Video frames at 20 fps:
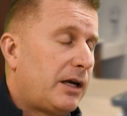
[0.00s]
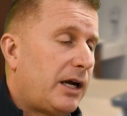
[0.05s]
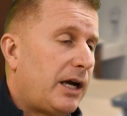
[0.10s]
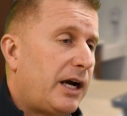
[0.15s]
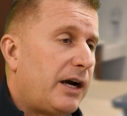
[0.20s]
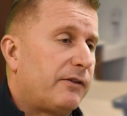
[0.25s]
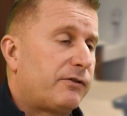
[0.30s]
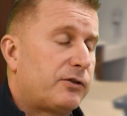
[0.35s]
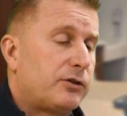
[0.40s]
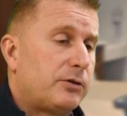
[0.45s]

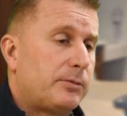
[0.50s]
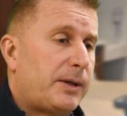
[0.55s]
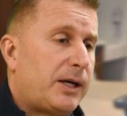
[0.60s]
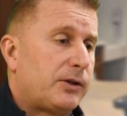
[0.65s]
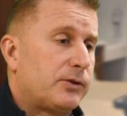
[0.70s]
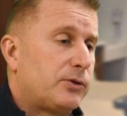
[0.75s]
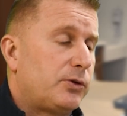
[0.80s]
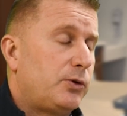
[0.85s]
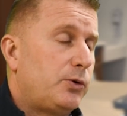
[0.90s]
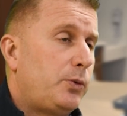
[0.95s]
After
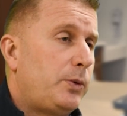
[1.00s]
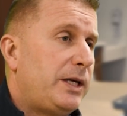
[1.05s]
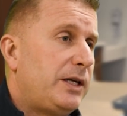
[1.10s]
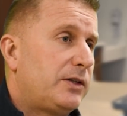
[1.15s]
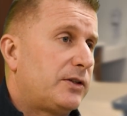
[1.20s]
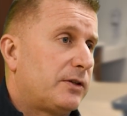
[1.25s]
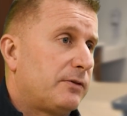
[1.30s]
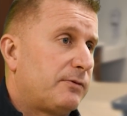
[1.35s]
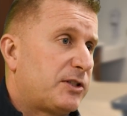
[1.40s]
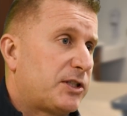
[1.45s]
about 2
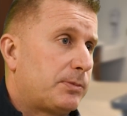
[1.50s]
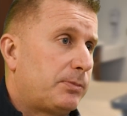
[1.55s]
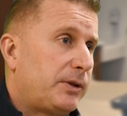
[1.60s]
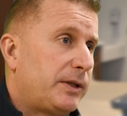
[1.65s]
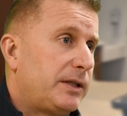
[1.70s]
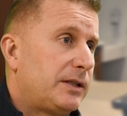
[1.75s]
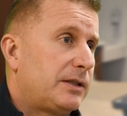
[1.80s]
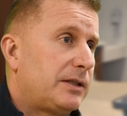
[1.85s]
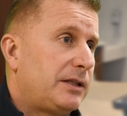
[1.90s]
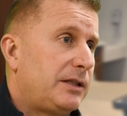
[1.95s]
weeks of
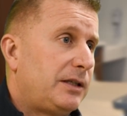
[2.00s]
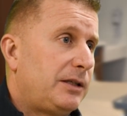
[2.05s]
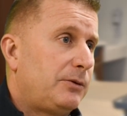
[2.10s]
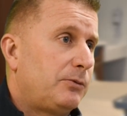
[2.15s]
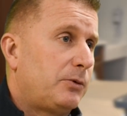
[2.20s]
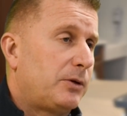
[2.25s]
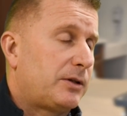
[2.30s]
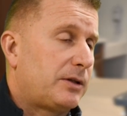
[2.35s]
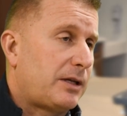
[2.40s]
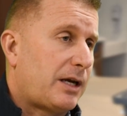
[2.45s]
splinting
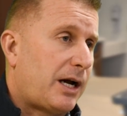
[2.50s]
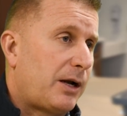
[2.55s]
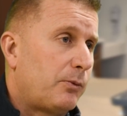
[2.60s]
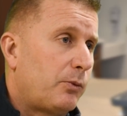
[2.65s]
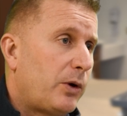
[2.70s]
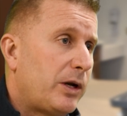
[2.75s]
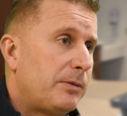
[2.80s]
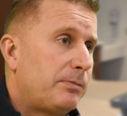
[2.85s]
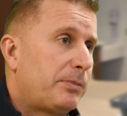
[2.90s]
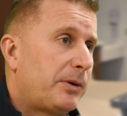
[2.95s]
with
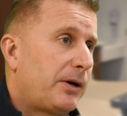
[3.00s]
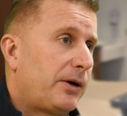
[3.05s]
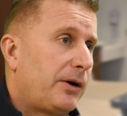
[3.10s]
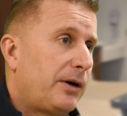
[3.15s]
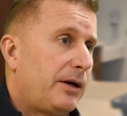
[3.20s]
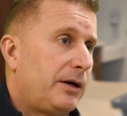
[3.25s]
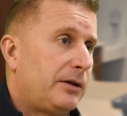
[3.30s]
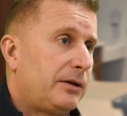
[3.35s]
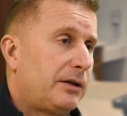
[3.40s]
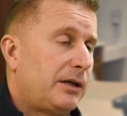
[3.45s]
non-weight
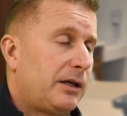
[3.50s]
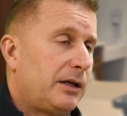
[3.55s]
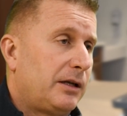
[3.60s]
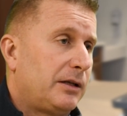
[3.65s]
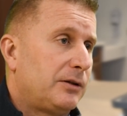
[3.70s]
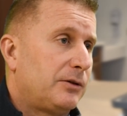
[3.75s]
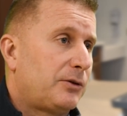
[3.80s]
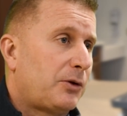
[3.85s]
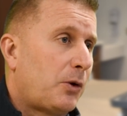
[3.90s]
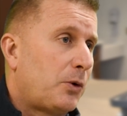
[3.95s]
bearing
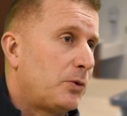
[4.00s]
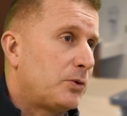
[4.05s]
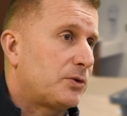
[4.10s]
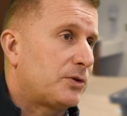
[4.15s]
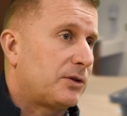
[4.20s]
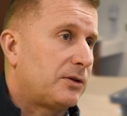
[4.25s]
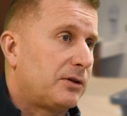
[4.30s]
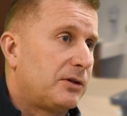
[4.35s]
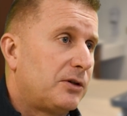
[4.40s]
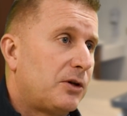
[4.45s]
and toes
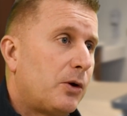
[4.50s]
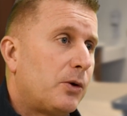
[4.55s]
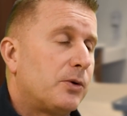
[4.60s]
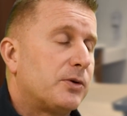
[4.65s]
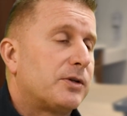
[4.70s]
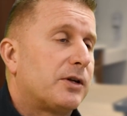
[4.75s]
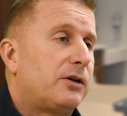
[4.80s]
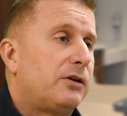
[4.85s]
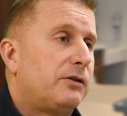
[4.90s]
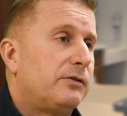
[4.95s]
to the
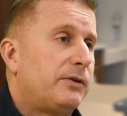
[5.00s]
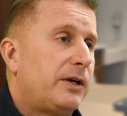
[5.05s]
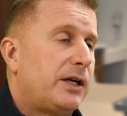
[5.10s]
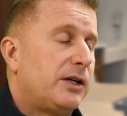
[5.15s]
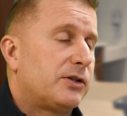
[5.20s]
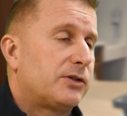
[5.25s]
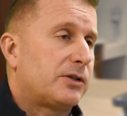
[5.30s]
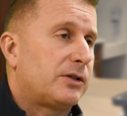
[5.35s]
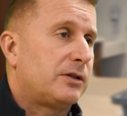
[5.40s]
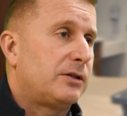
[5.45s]
nose
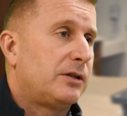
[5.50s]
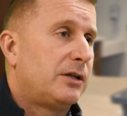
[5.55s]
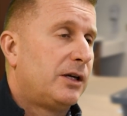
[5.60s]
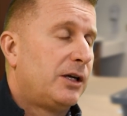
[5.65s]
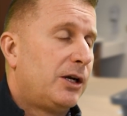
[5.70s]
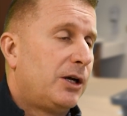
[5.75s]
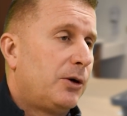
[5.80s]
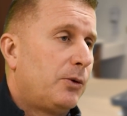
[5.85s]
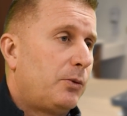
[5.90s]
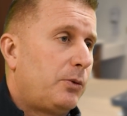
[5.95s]
elevation,
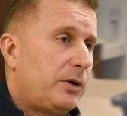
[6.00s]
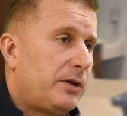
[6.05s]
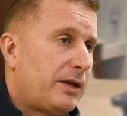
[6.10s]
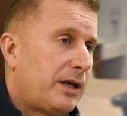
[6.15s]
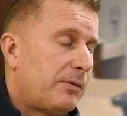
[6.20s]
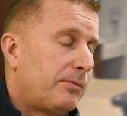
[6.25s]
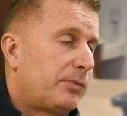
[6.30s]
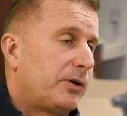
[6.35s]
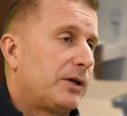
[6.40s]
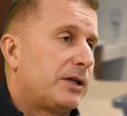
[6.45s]
we
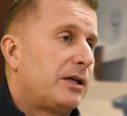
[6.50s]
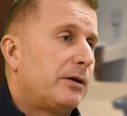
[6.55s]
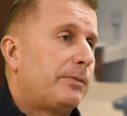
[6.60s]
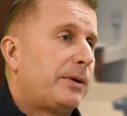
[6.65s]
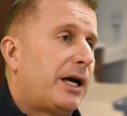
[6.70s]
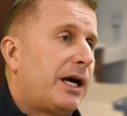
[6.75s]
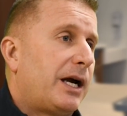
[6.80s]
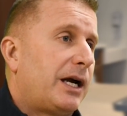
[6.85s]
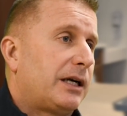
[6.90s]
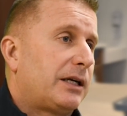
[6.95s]
then bring you
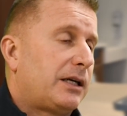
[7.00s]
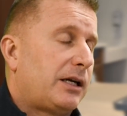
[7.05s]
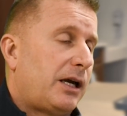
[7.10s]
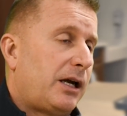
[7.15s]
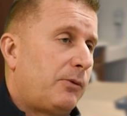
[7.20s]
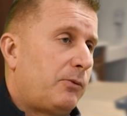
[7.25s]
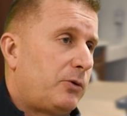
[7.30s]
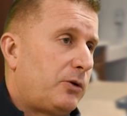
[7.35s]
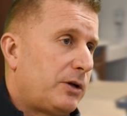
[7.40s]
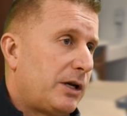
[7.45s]
back
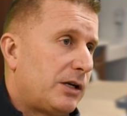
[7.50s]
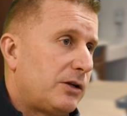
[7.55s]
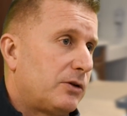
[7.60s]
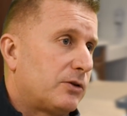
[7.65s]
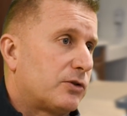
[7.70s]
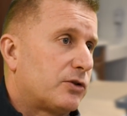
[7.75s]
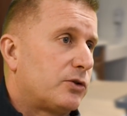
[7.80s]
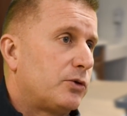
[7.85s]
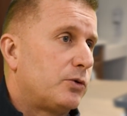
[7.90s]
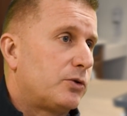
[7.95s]
and we'll get
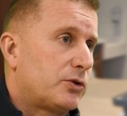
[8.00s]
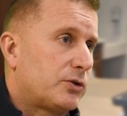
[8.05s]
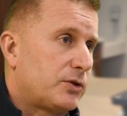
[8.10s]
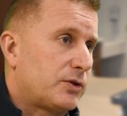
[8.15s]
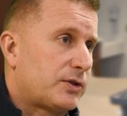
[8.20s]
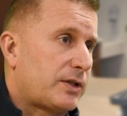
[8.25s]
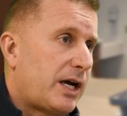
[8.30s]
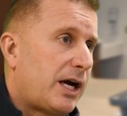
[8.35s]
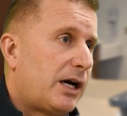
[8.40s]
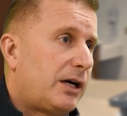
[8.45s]
your
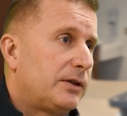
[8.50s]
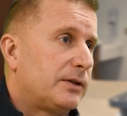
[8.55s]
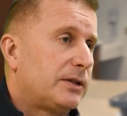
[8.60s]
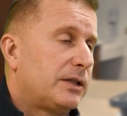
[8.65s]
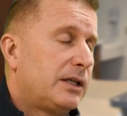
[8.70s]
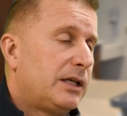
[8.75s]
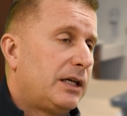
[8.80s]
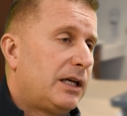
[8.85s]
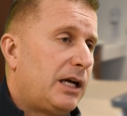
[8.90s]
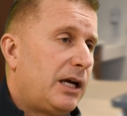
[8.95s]
sutures out.
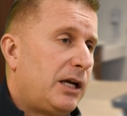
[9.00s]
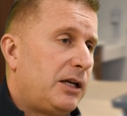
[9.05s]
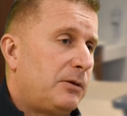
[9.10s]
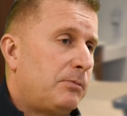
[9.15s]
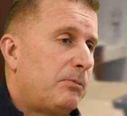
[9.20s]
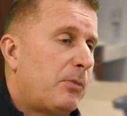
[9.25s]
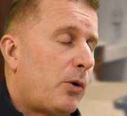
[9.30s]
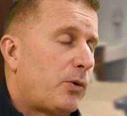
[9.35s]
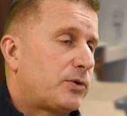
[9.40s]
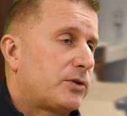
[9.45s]

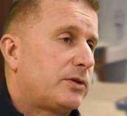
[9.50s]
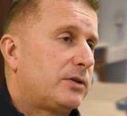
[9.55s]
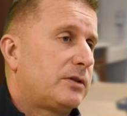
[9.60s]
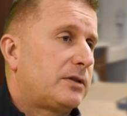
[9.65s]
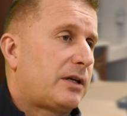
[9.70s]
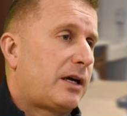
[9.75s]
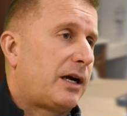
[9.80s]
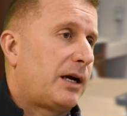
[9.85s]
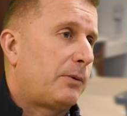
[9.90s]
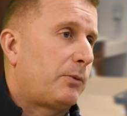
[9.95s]
And most of
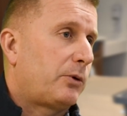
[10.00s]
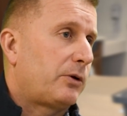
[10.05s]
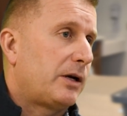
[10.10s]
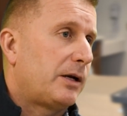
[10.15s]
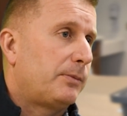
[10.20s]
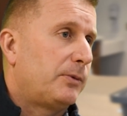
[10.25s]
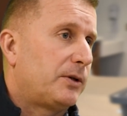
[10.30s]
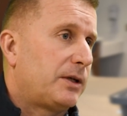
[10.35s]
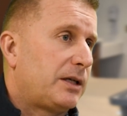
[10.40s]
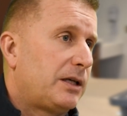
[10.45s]
the time we're
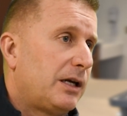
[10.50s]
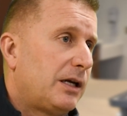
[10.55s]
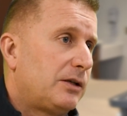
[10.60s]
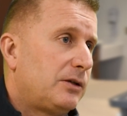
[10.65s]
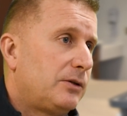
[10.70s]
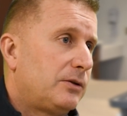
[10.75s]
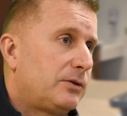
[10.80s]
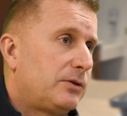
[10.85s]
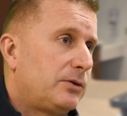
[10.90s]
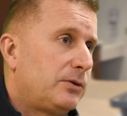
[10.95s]
able to get
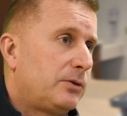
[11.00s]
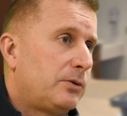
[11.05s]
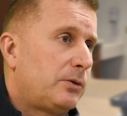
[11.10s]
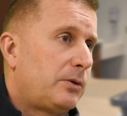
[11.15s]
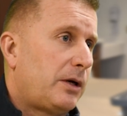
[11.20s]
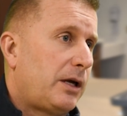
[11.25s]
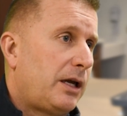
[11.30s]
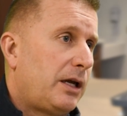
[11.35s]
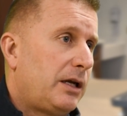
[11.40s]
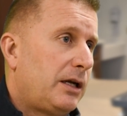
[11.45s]
you
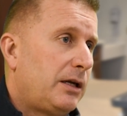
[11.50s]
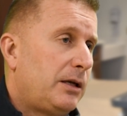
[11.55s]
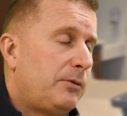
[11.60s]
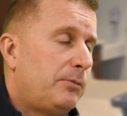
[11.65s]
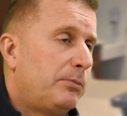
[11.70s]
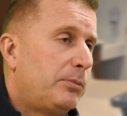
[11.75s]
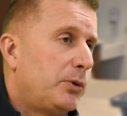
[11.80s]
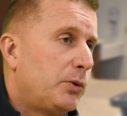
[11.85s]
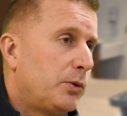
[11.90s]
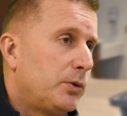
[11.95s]
to a
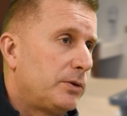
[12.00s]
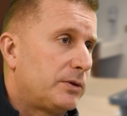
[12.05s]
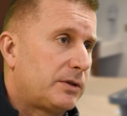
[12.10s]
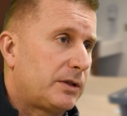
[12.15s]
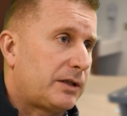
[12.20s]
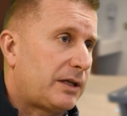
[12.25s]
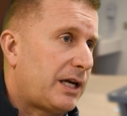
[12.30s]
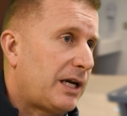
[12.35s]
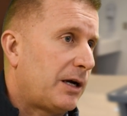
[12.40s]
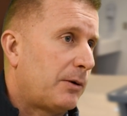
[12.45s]
boot,
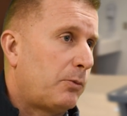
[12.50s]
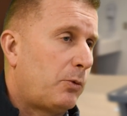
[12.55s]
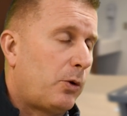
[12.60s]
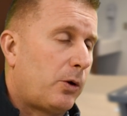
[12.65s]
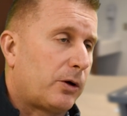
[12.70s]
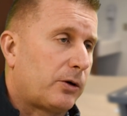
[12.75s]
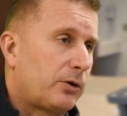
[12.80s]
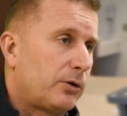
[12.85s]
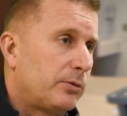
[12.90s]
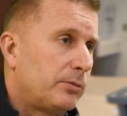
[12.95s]
a cam
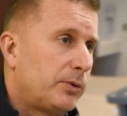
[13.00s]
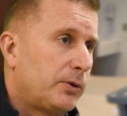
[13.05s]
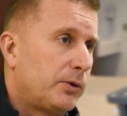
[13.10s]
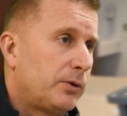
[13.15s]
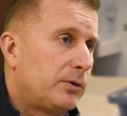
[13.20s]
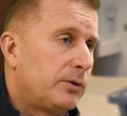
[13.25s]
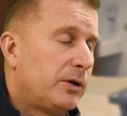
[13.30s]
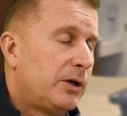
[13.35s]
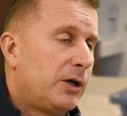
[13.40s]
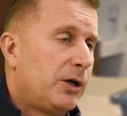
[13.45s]
walker
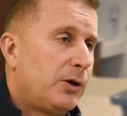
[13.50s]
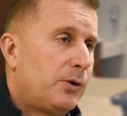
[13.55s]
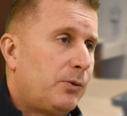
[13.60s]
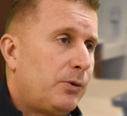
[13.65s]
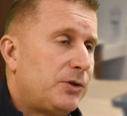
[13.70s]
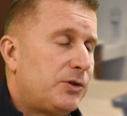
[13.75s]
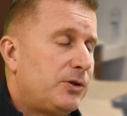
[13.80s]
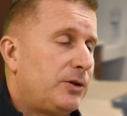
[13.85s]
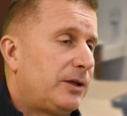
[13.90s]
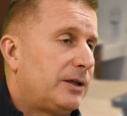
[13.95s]
boot,
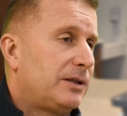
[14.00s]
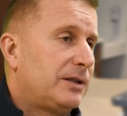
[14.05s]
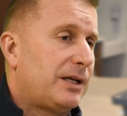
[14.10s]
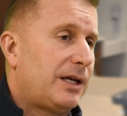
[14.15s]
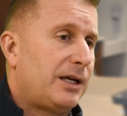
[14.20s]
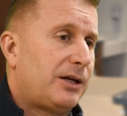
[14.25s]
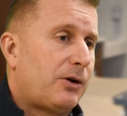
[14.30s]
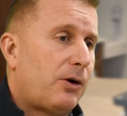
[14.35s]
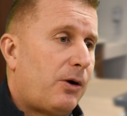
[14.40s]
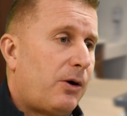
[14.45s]
which you can
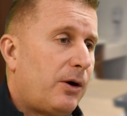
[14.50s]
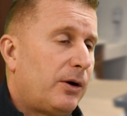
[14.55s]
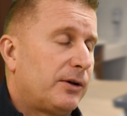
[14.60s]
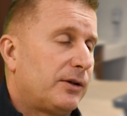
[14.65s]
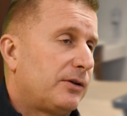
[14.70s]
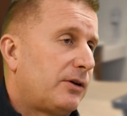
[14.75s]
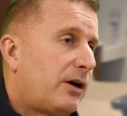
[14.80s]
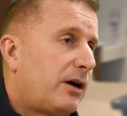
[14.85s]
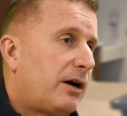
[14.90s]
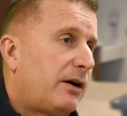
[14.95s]
take on
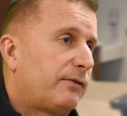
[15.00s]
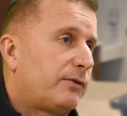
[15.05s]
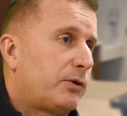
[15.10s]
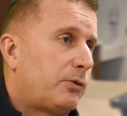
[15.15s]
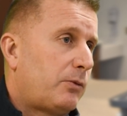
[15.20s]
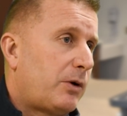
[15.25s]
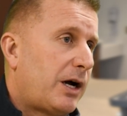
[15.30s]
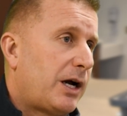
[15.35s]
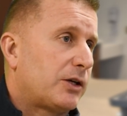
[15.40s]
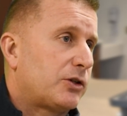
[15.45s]
and off the
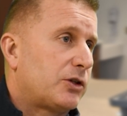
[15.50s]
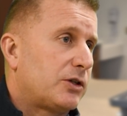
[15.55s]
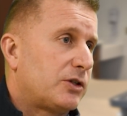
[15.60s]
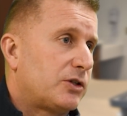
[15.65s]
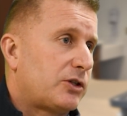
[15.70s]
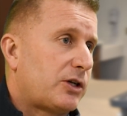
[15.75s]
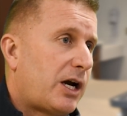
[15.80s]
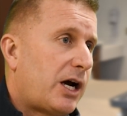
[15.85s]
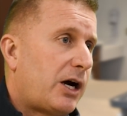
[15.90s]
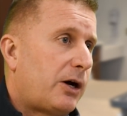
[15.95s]
wash and
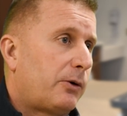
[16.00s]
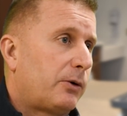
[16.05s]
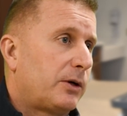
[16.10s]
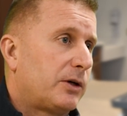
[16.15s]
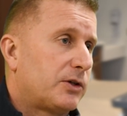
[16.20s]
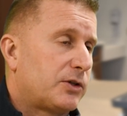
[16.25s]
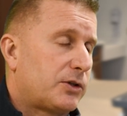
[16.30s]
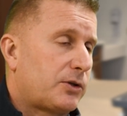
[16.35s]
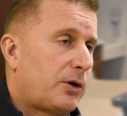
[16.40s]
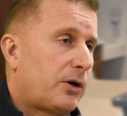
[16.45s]
shower
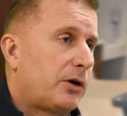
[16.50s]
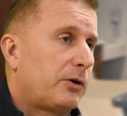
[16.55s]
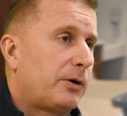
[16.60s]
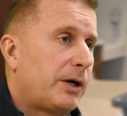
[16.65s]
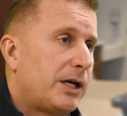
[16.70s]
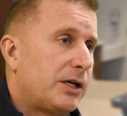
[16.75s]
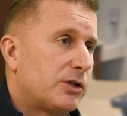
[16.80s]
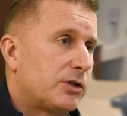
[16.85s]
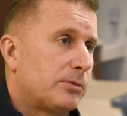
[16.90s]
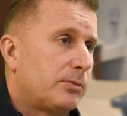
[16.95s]
and start
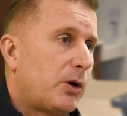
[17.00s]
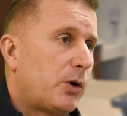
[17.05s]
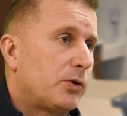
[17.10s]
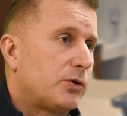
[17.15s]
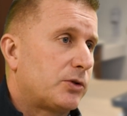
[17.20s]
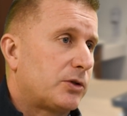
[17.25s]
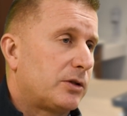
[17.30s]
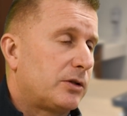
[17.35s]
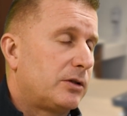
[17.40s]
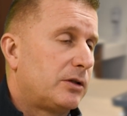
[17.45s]
range of
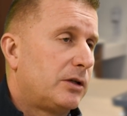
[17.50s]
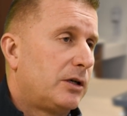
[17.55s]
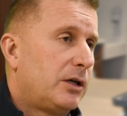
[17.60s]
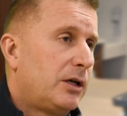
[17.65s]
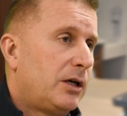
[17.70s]
motion.